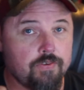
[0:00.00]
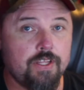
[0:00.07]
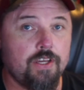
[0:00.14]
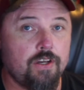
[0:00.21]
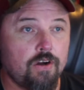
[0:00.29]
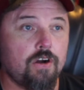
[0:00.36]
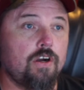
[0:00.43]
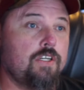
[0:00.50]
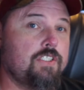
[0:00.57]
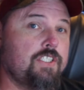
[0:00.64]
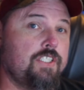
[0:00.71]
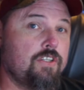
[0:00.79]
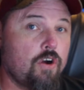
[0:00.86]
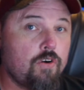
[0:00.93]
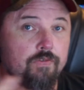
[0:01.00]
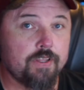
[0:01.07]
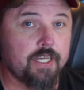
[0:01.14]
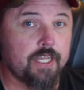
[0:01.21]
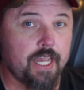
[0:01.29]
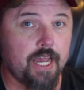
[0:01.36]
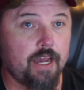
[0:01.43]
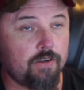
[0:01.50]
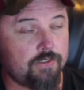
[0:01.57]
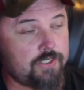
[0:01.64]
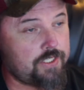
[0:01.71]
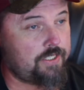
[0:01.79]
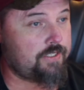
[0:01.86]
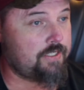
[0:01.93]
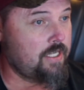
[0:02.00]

the yard. She's over the couch. She's